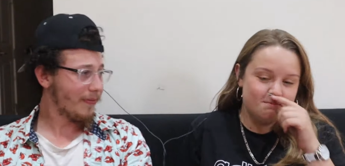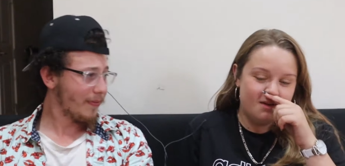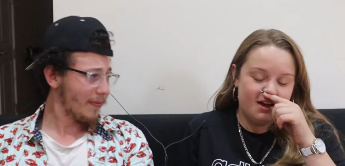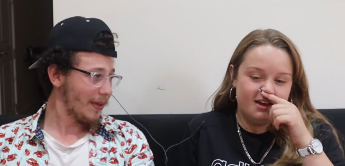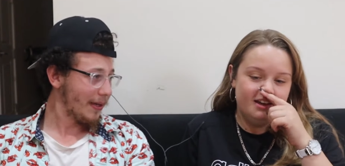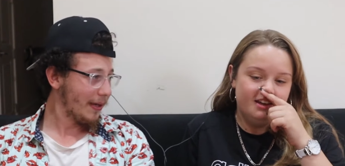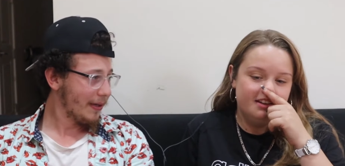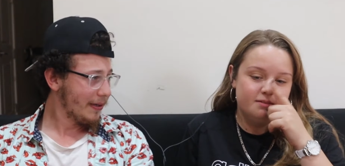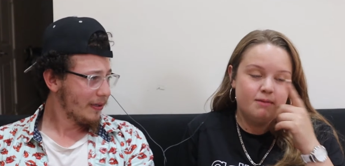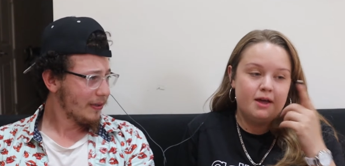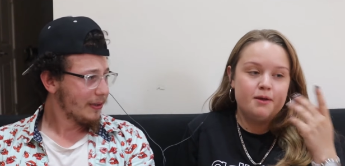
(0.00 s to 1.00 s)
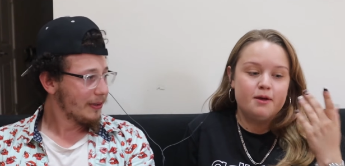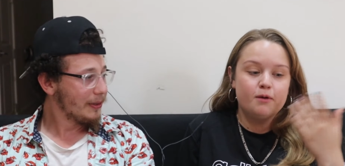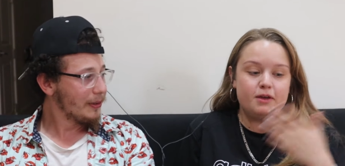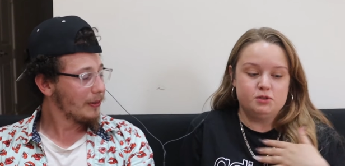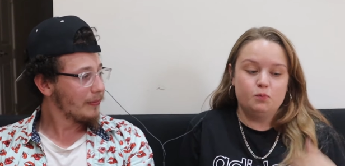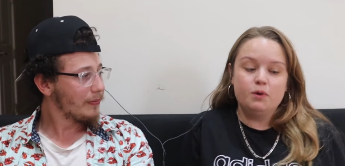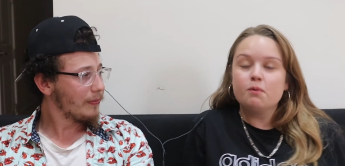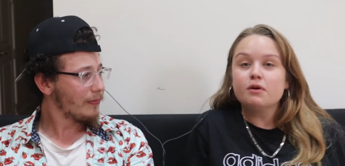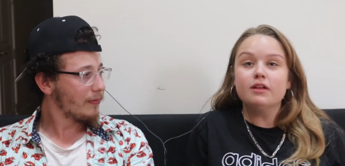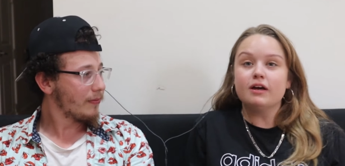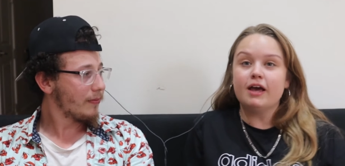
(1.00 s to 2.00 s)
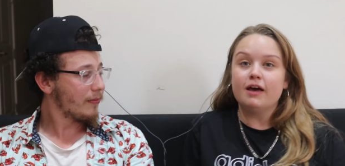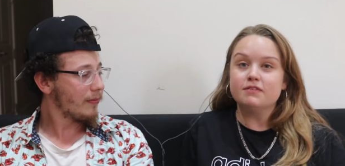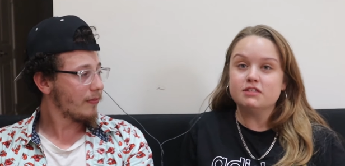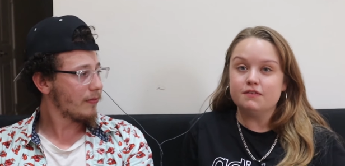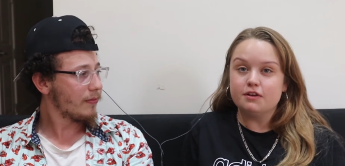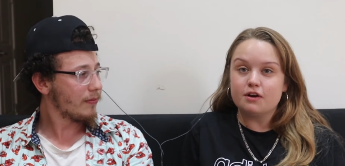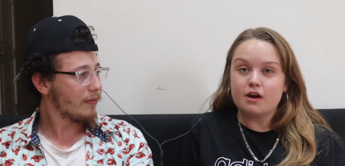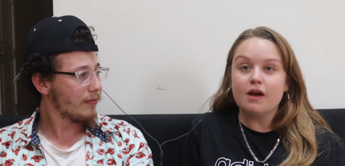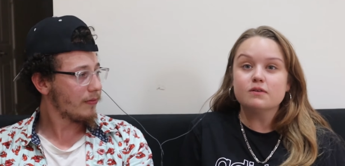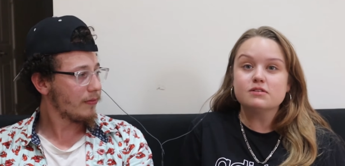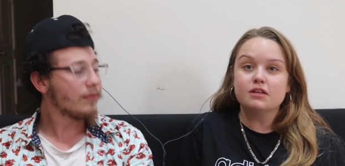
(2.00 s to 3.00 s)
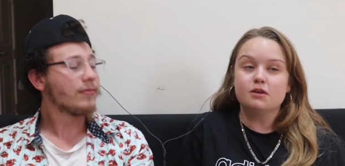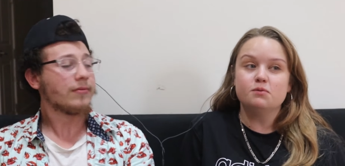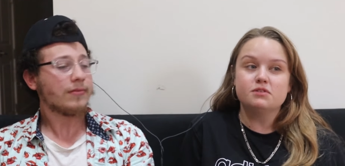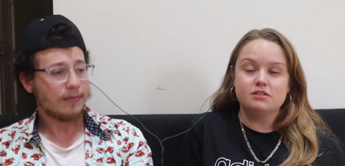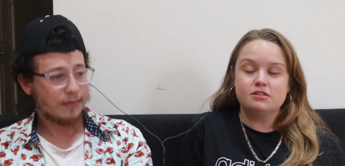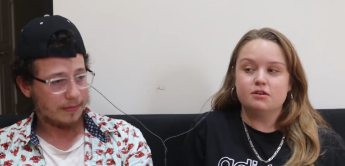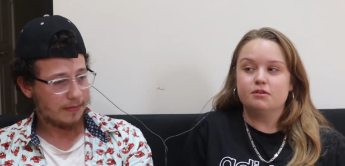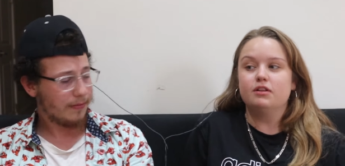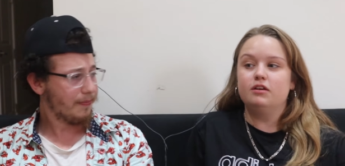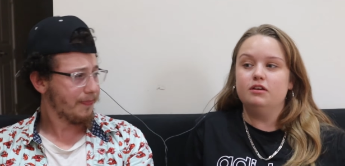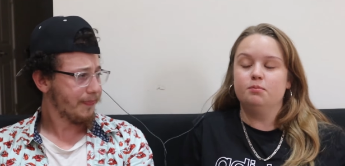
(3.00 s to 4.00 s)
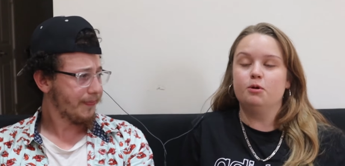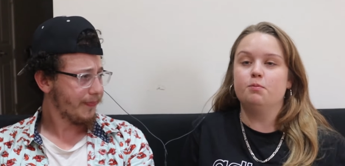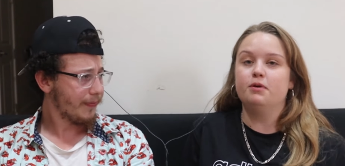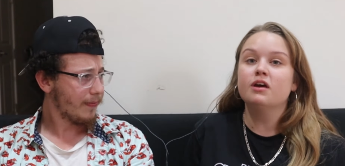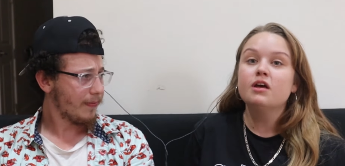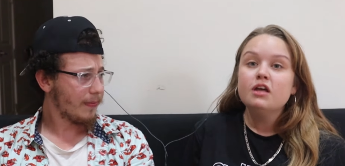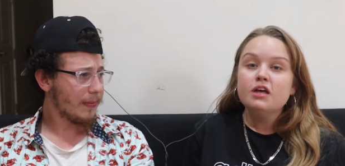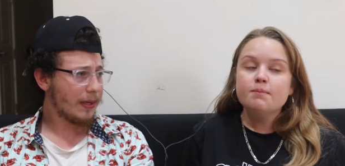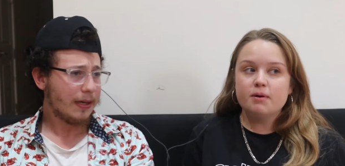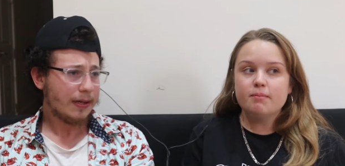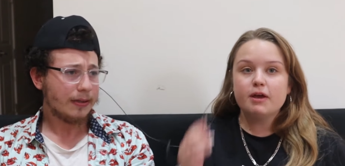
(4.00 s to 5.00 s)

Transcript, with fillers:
Speaker 1: my my okay, so we weren't allowed to have a TV in our house. Like it was considered like mm-hmm. inappropriate. But